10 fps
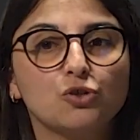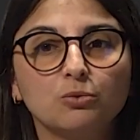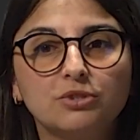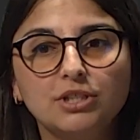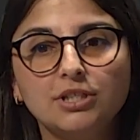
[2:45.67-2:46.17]

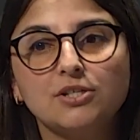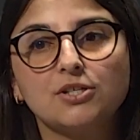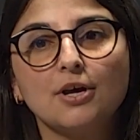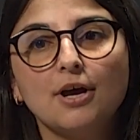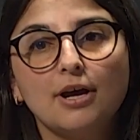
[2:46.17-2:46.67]

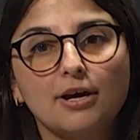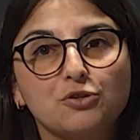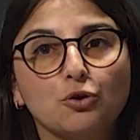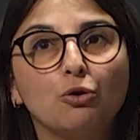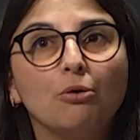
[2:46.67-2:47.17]

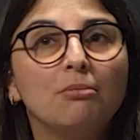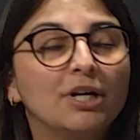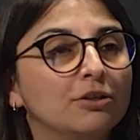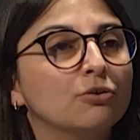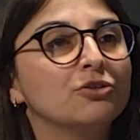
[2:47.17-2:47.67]
So money